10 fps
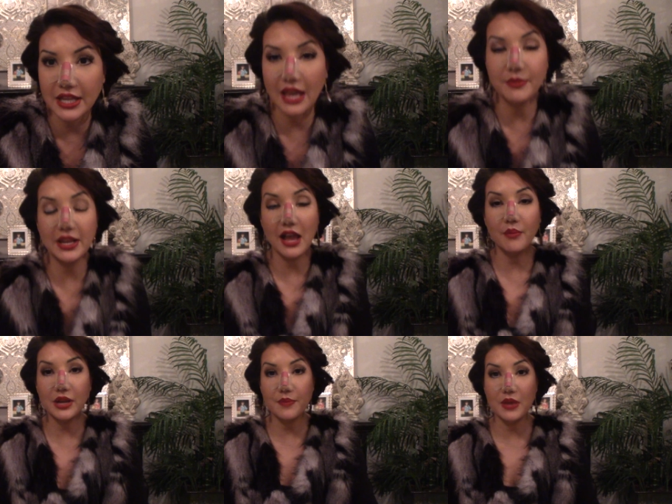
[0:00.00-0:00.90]
I mean, how
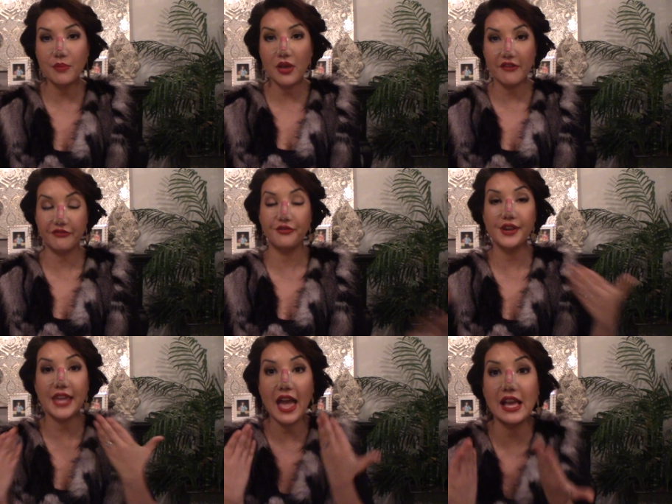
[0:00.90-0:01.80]
many people have
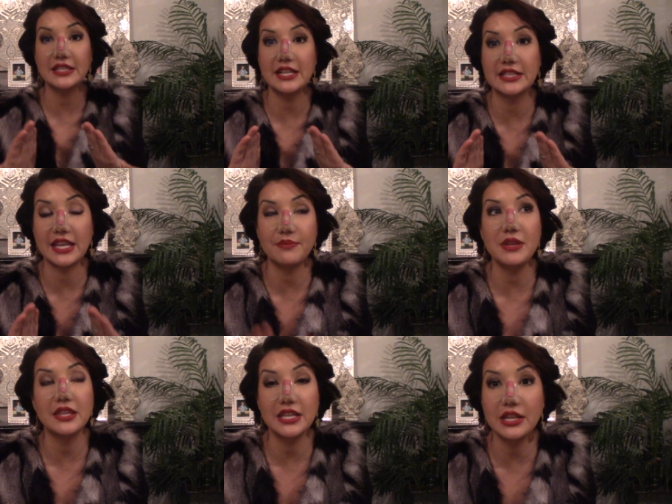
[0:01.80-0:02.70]
freak accidents like me
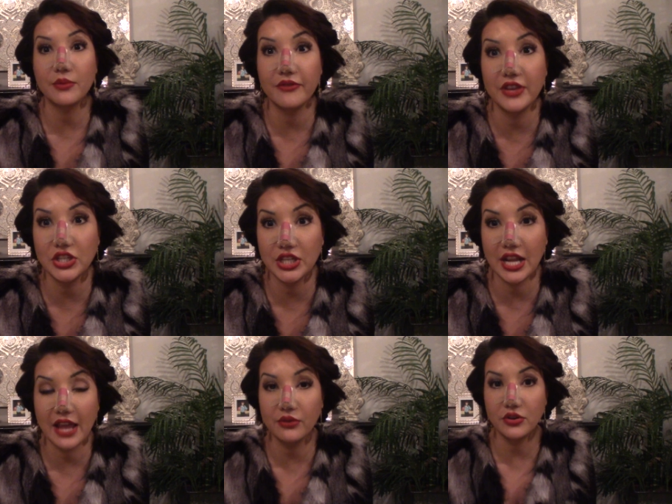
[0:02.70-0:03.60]
that need a revision?
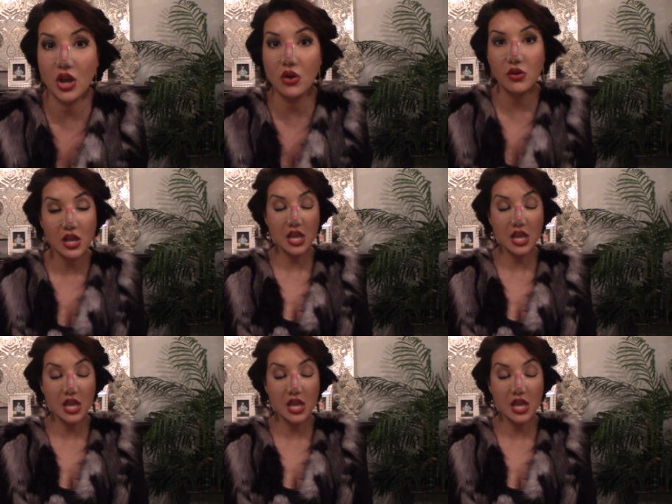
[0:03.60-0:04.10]
I don't know.